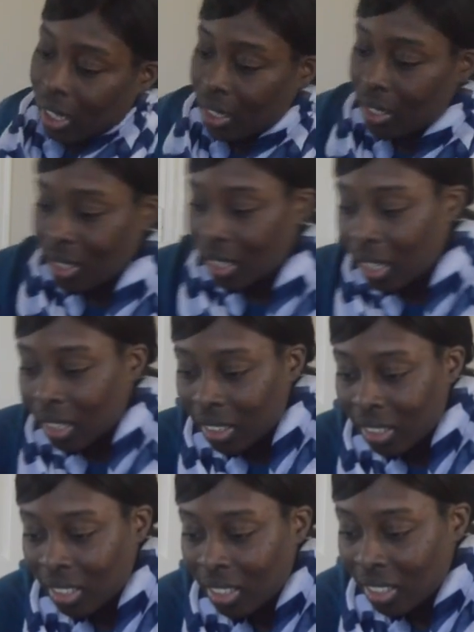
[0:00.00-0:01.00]
And
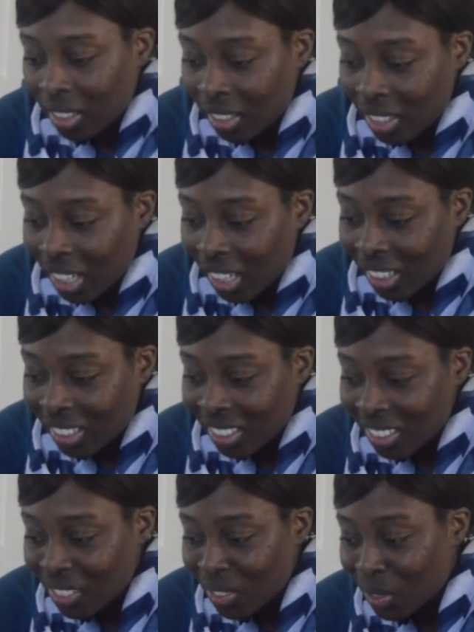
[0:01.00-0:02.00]
yeah,
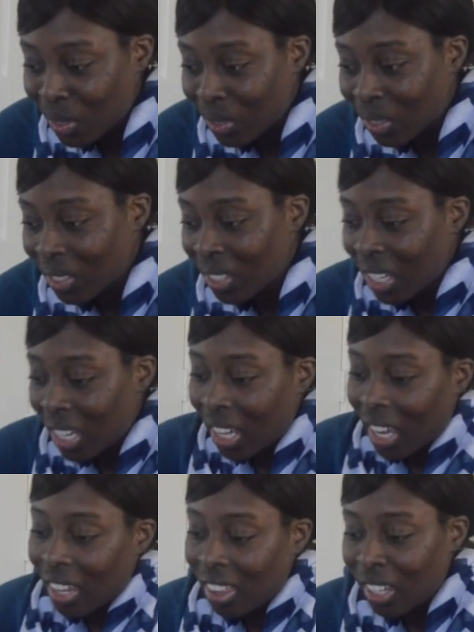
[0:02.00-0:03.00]

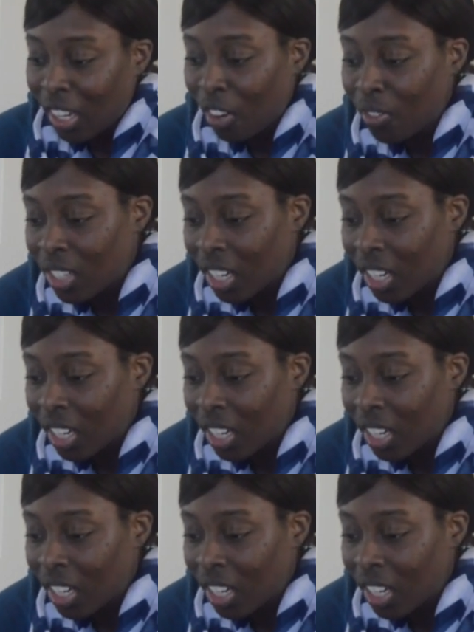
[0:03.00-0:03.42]
I think I've